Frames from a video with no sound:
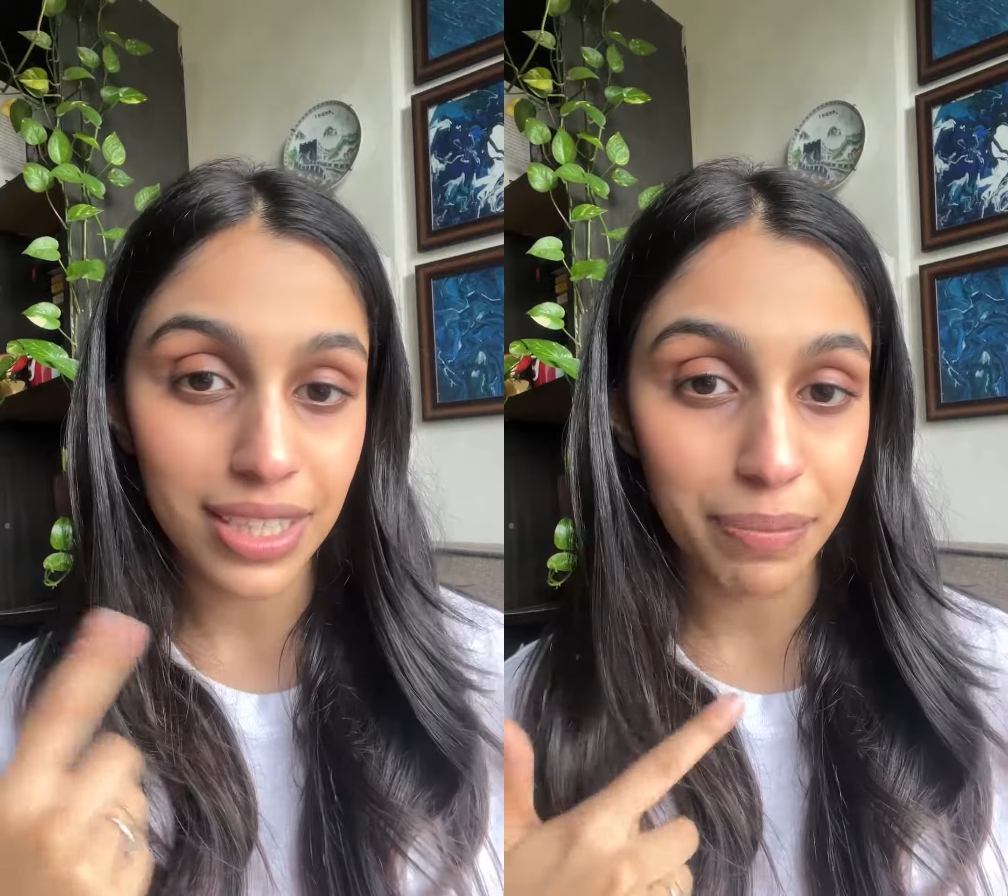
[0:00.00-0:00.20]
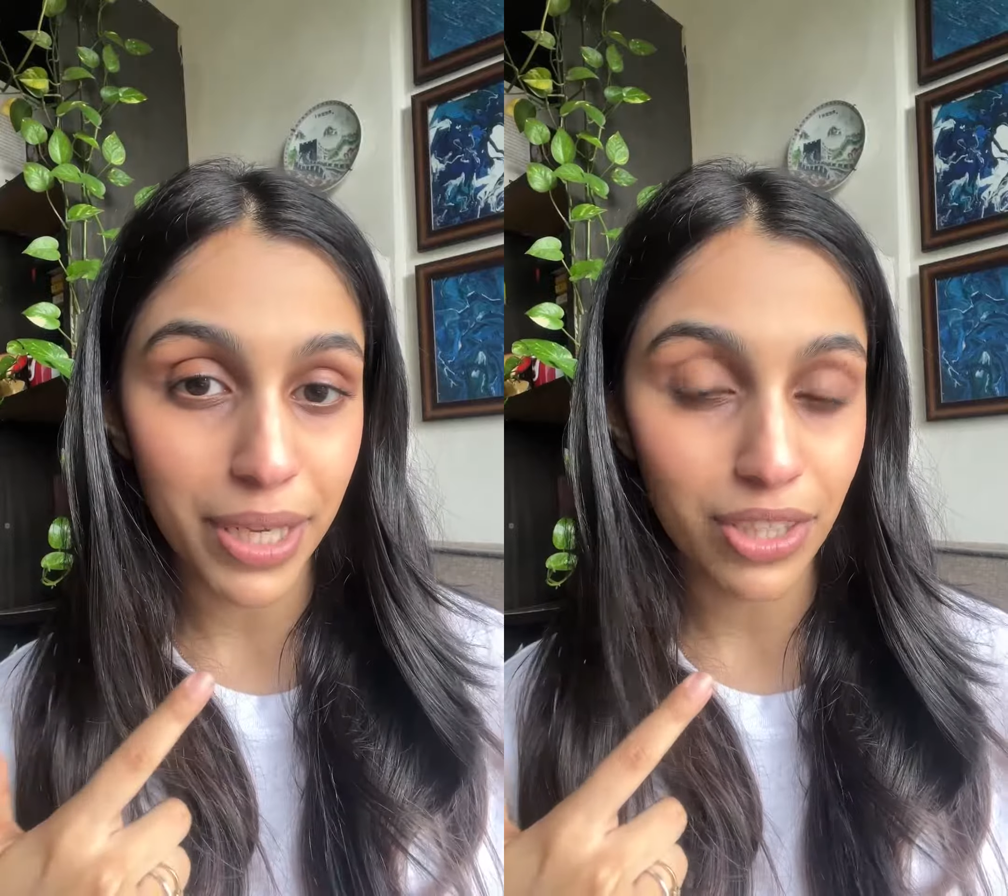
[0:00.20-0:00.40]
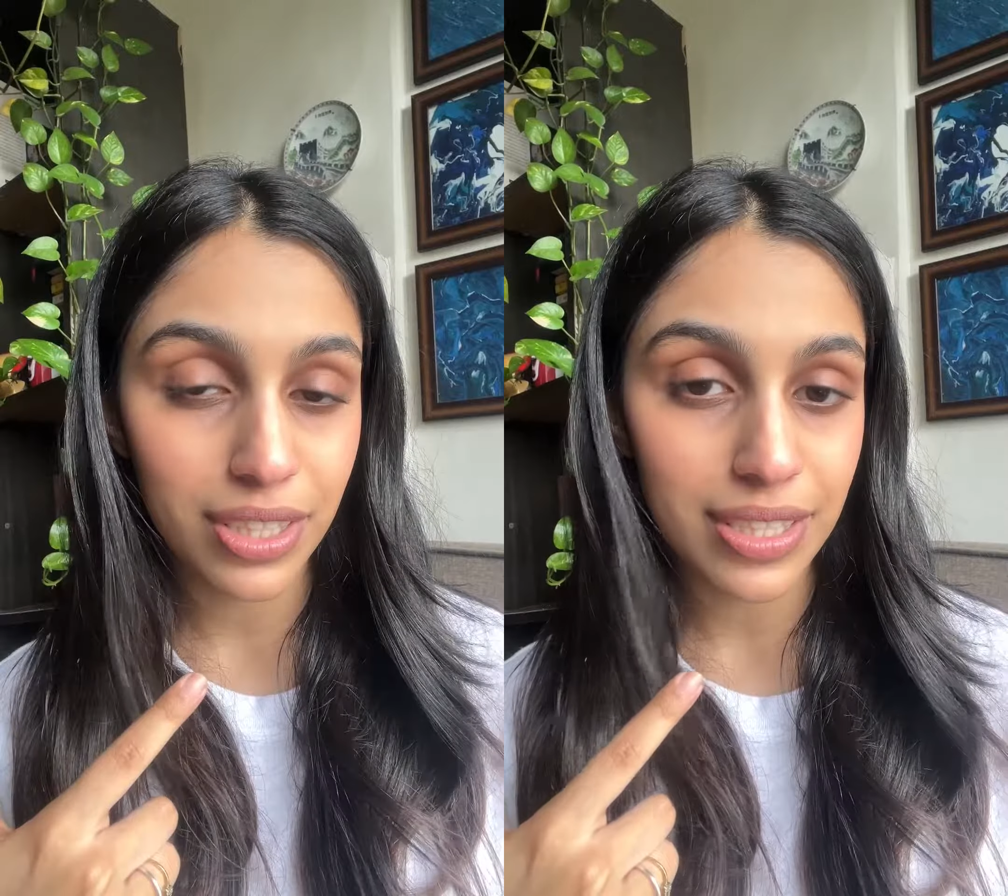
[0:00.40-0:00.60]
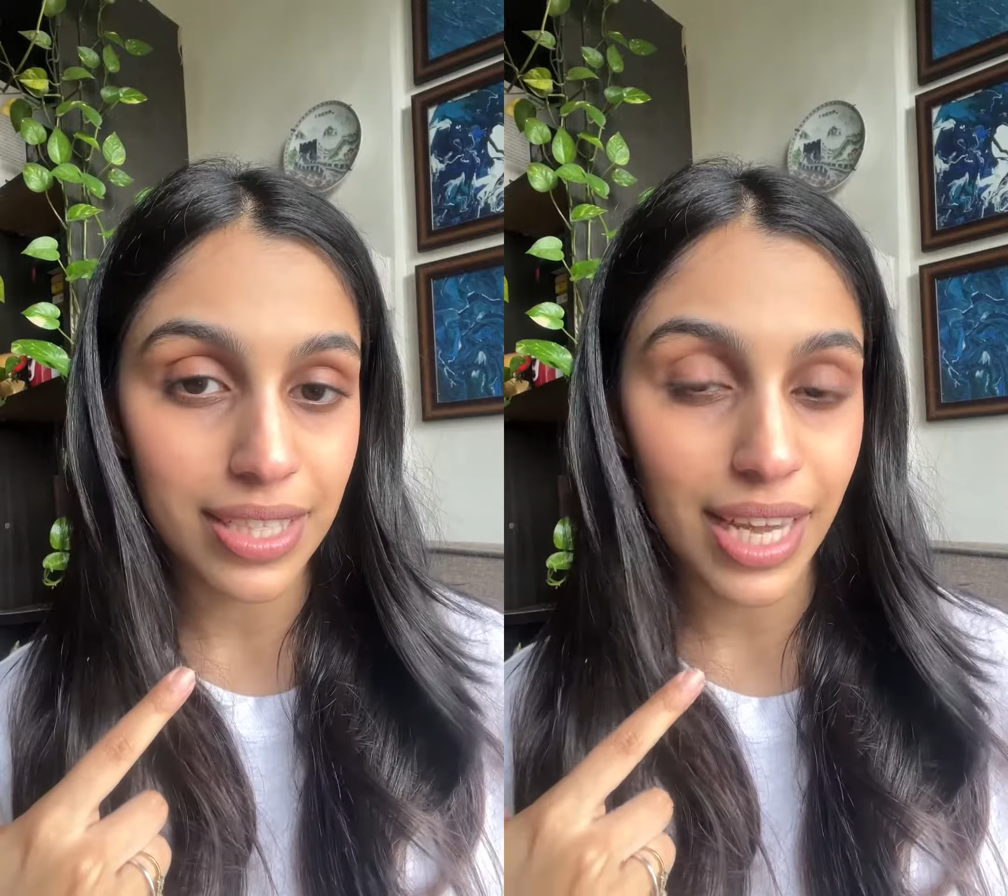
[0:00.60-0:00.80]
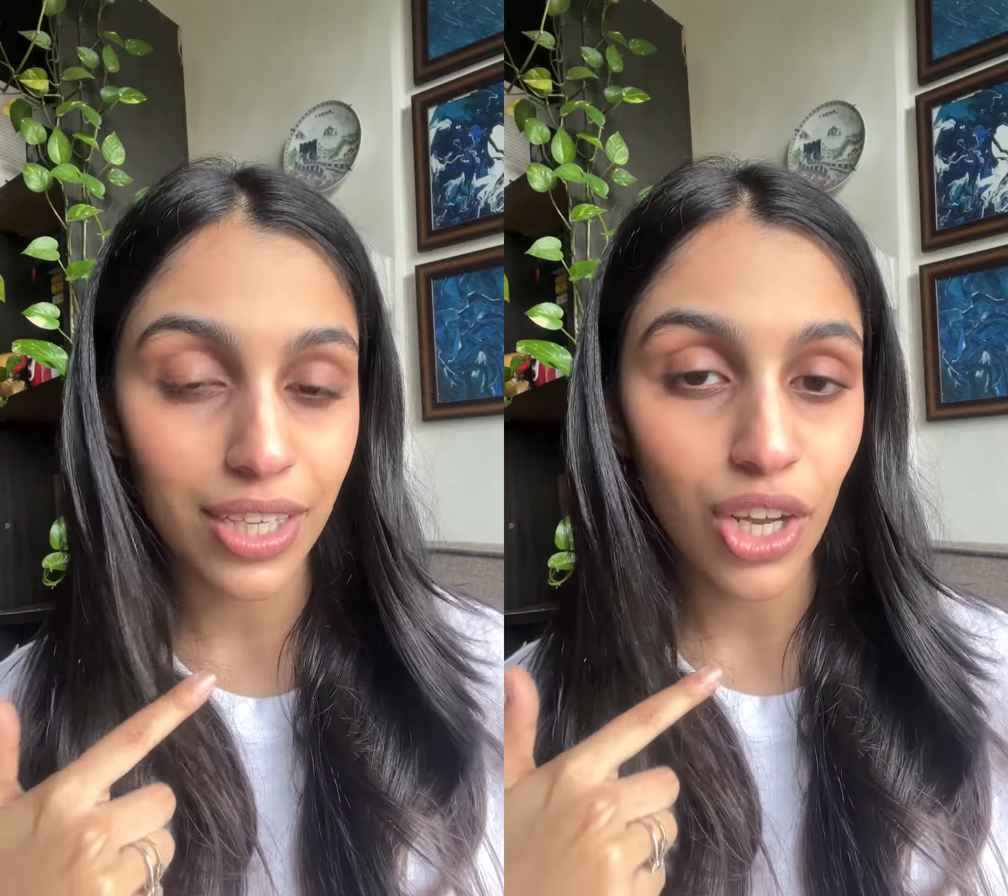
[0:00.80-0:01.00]
compared to this
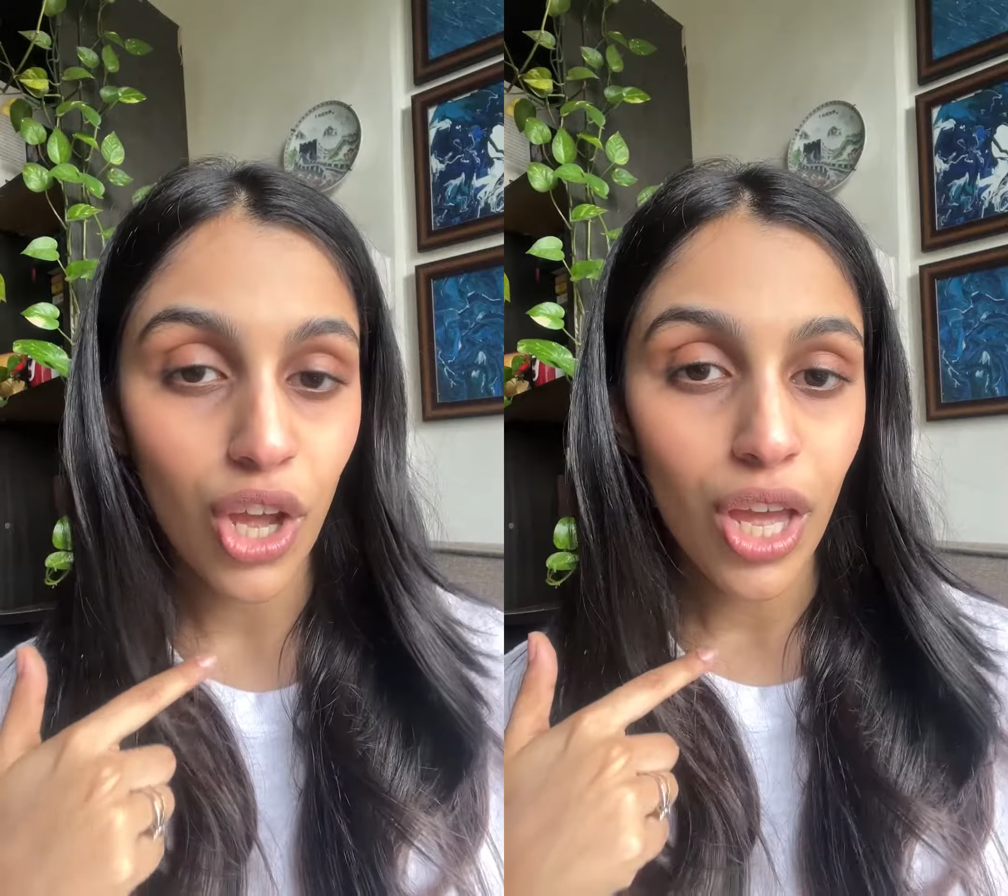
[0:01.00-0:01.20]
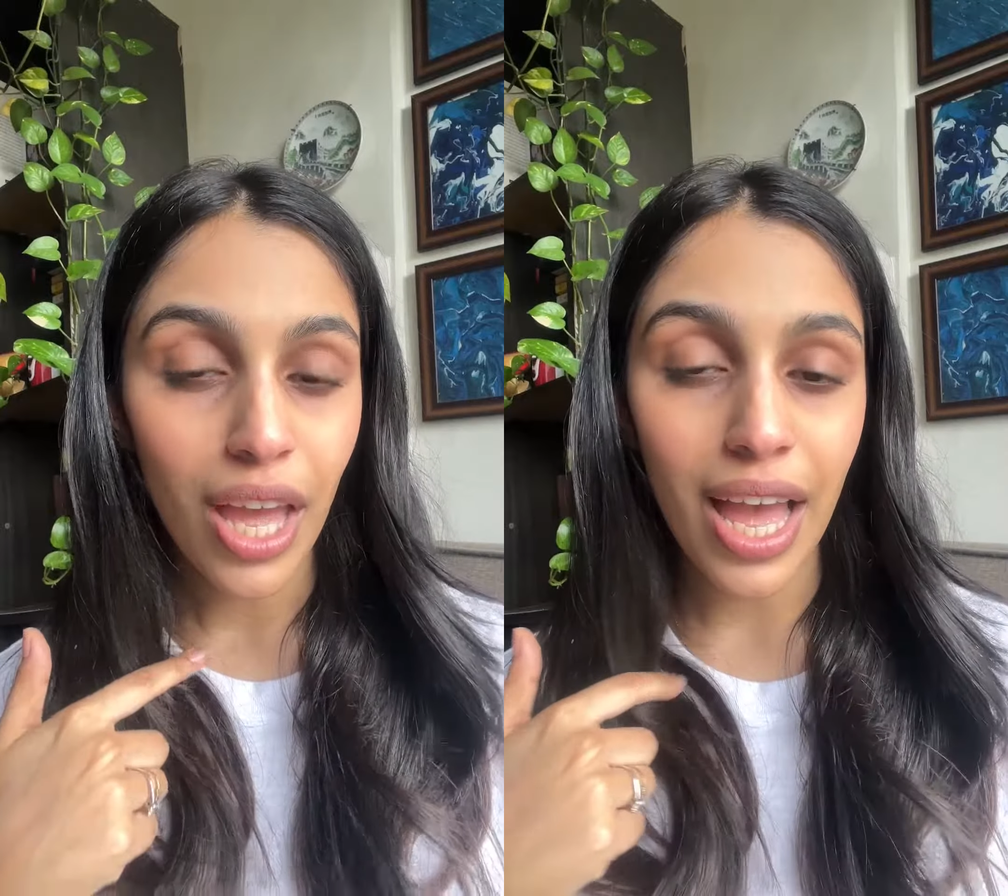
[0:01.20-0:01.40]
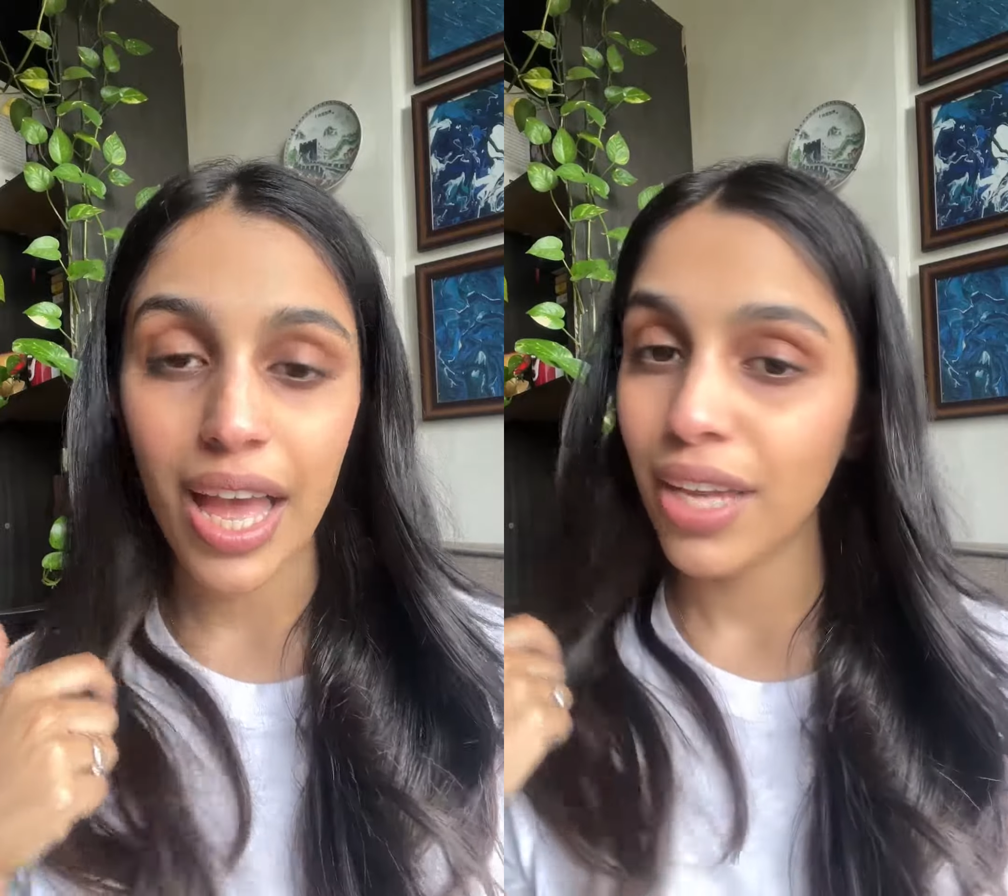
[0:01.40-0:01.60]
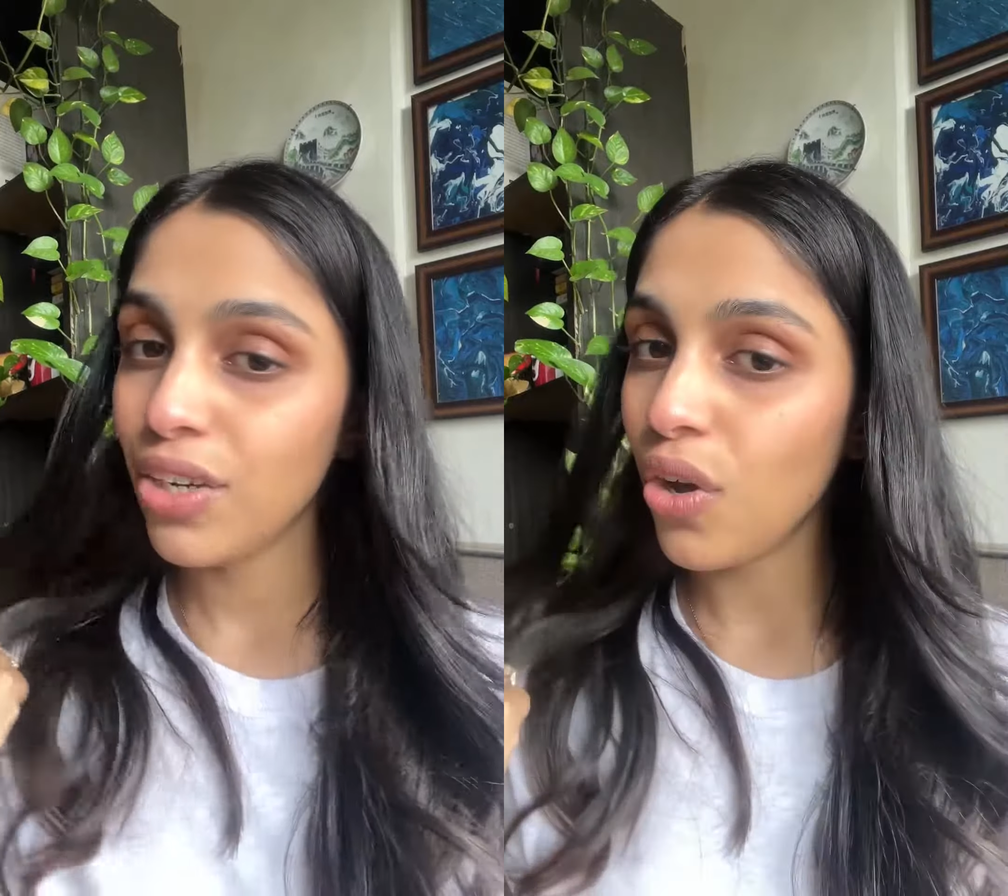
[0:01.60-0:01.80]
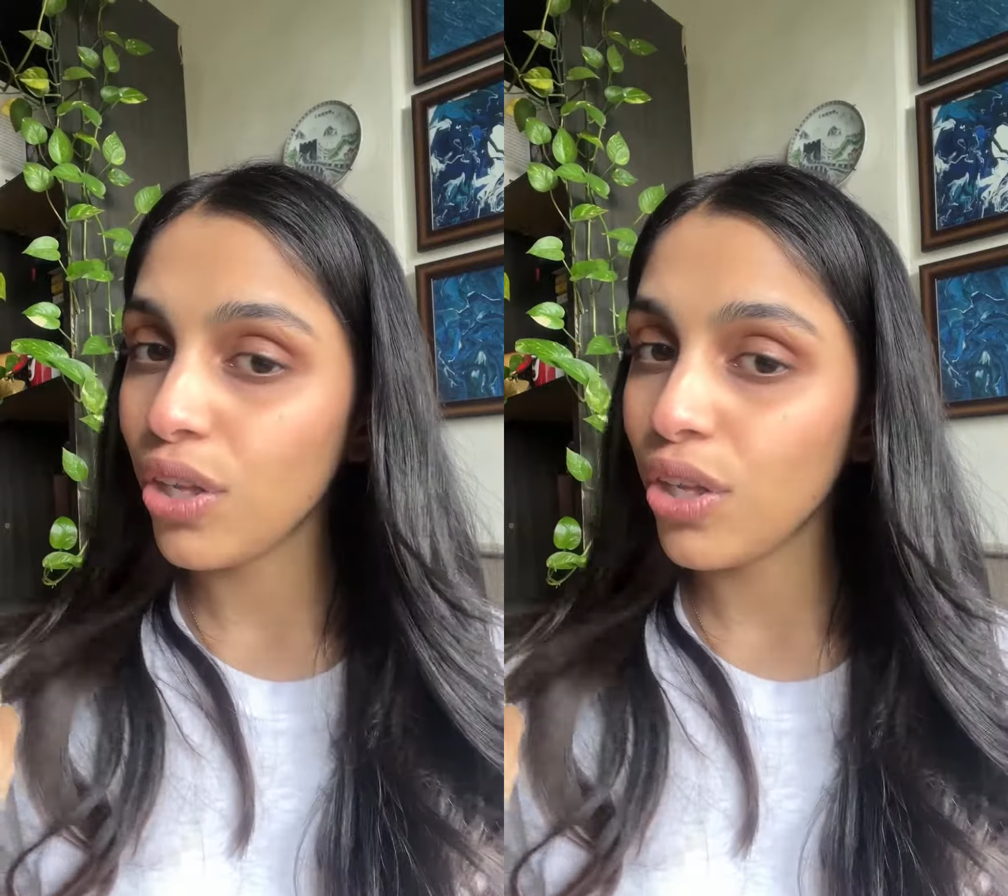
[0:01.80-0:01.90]
side. And